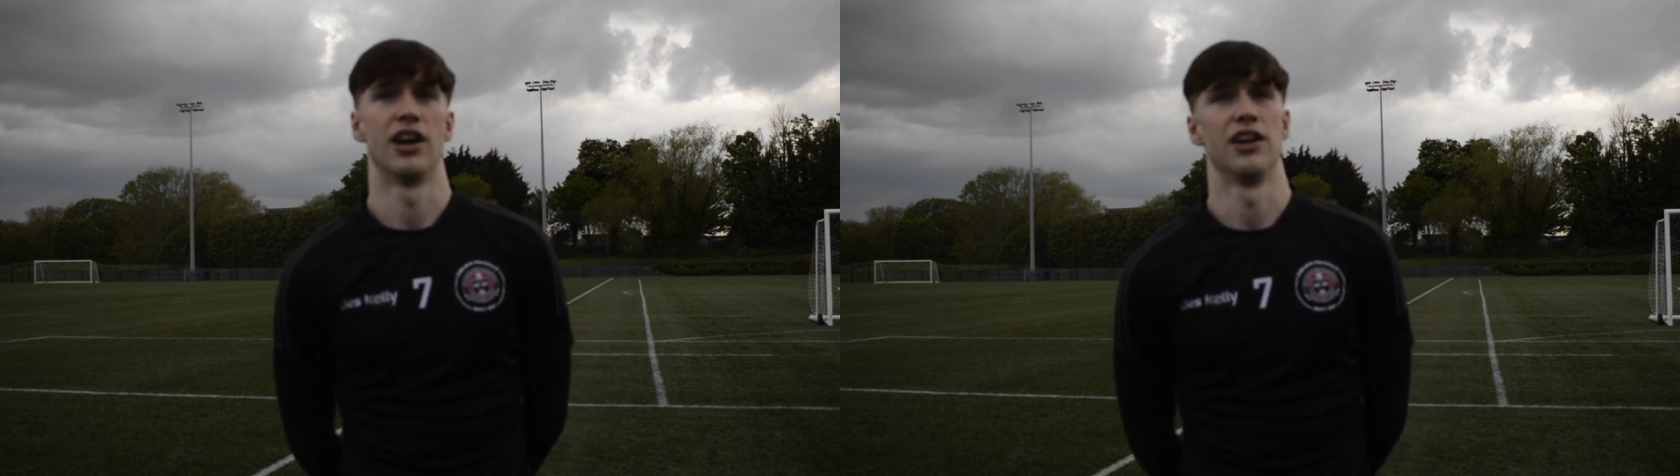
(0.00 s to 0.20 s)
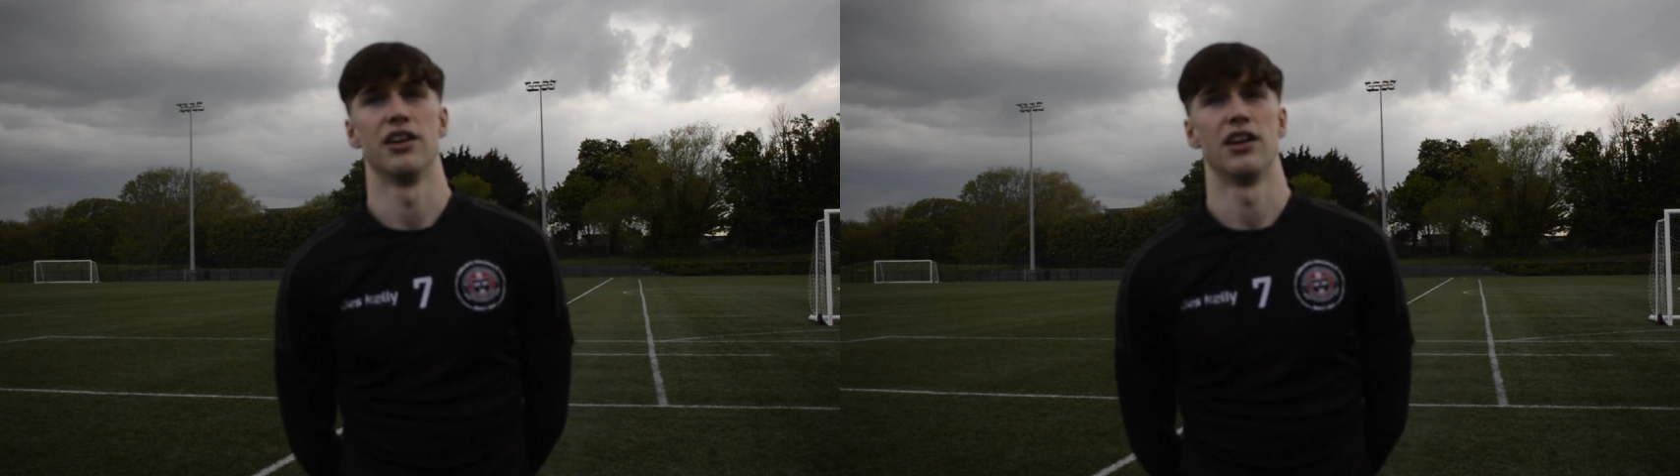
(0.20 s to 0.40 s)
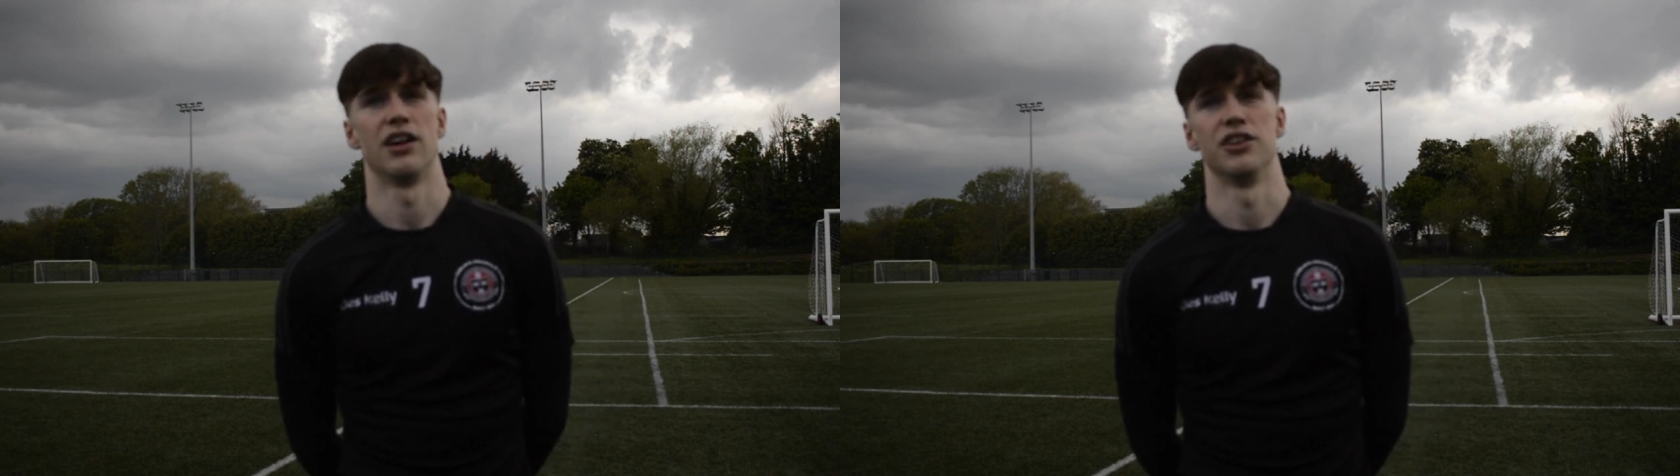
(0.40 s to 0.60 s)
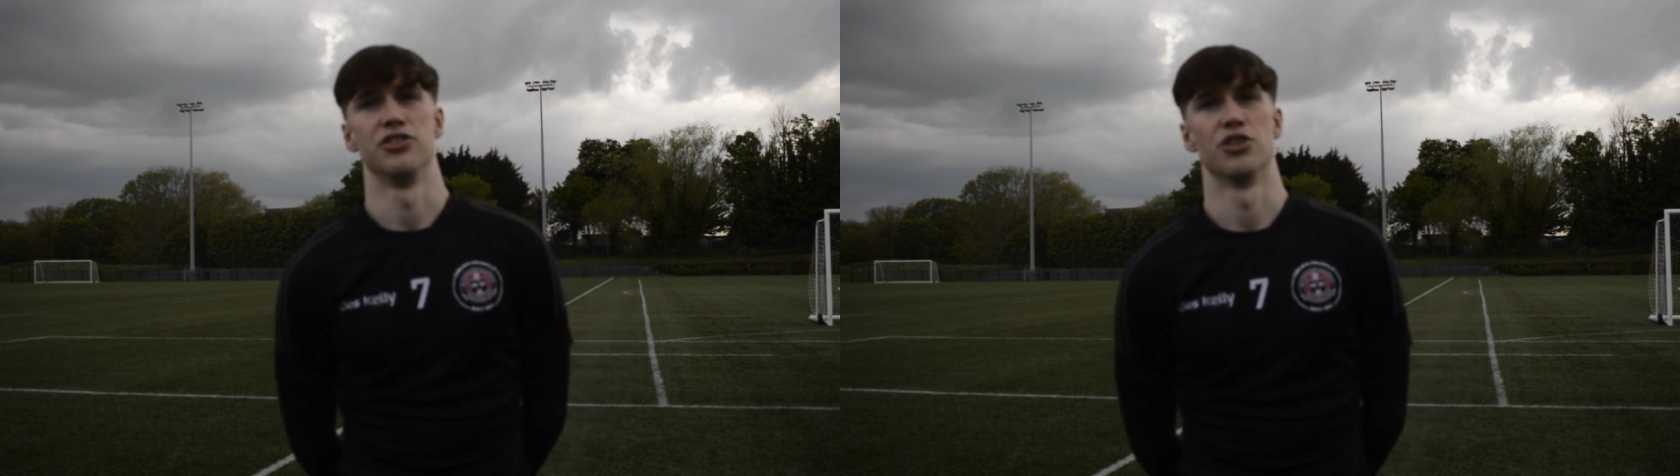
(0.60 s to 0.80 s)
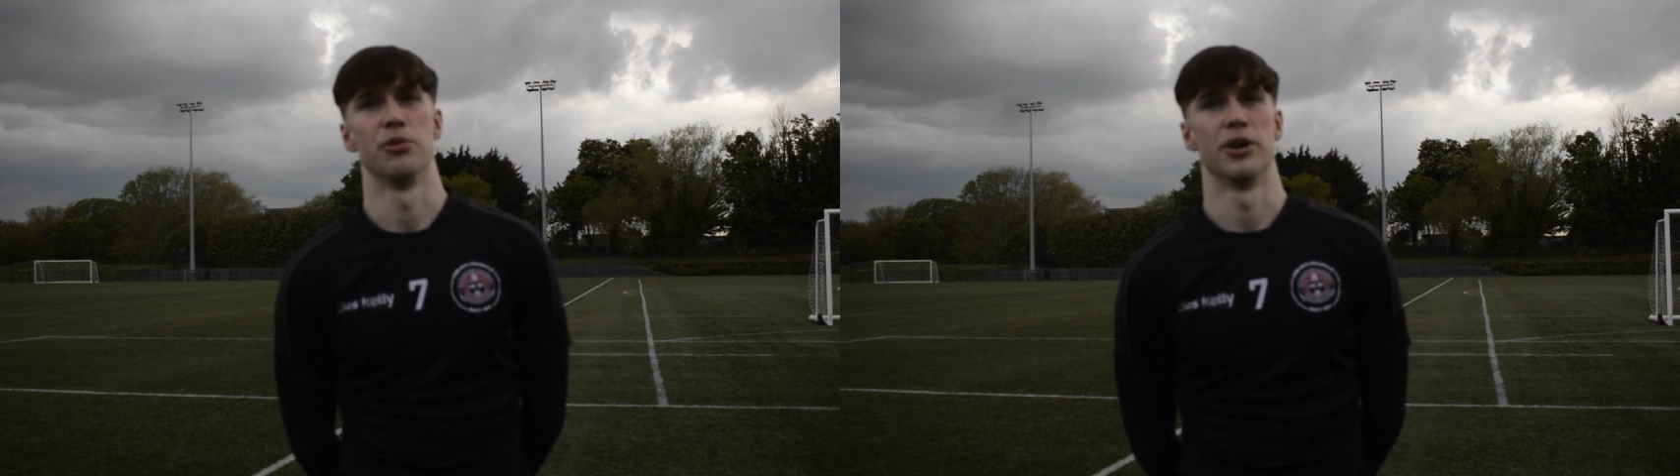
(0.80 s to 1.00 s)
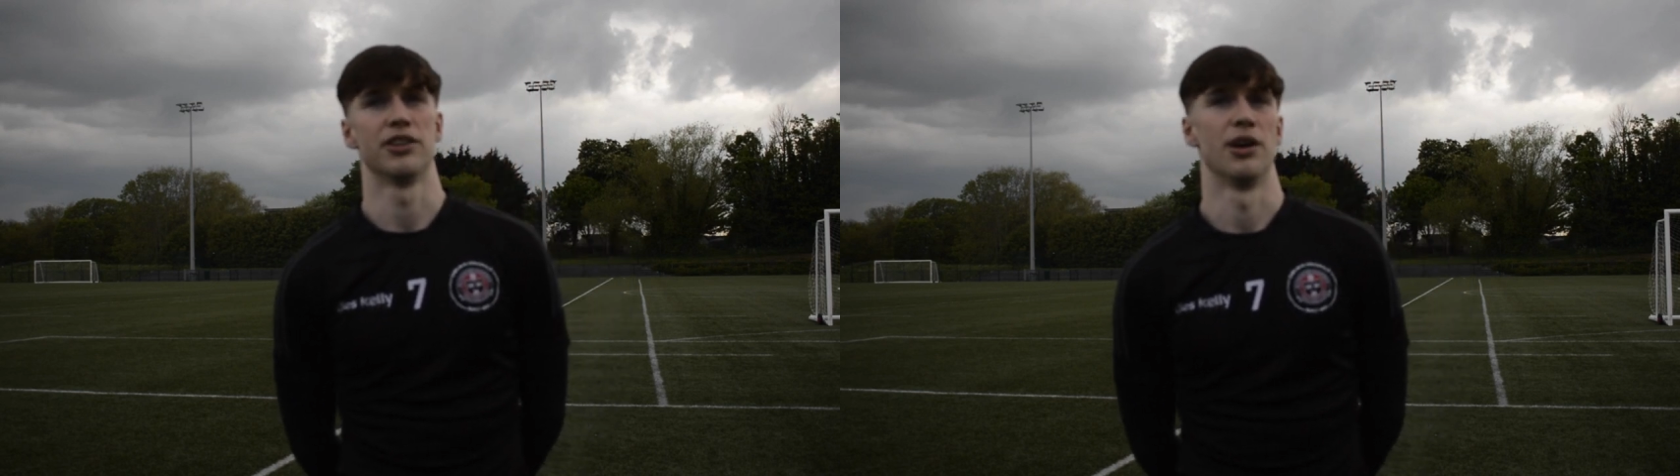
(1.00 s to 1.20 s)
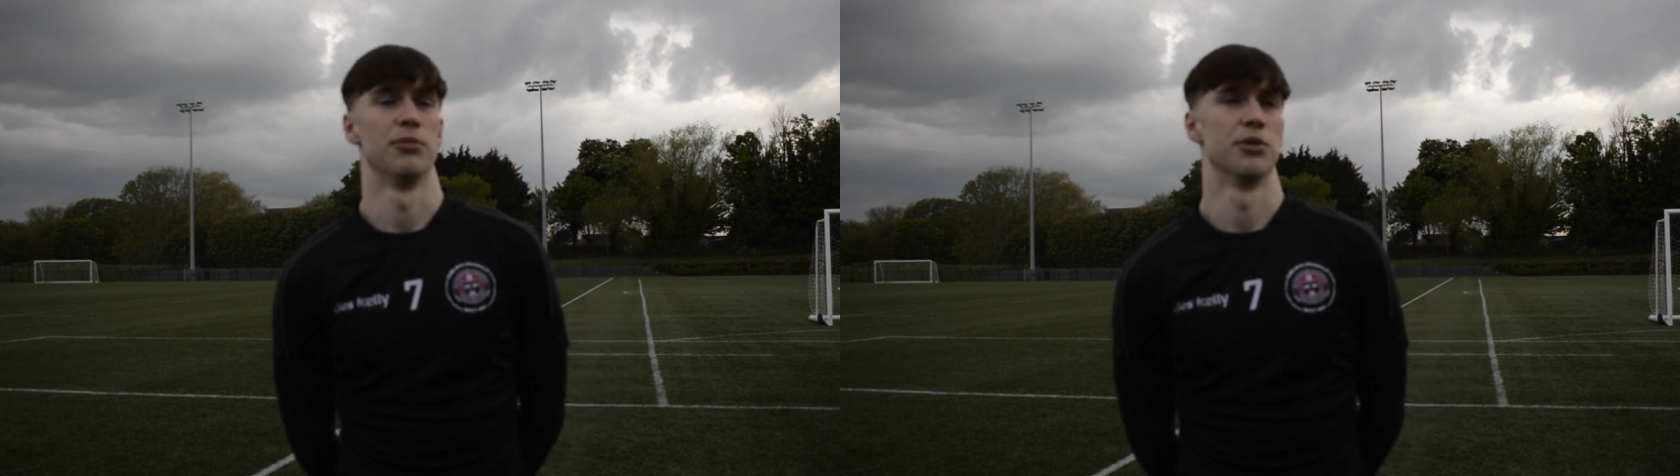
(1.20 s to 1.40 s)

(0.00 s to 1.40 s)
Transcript: I enjoyed my time.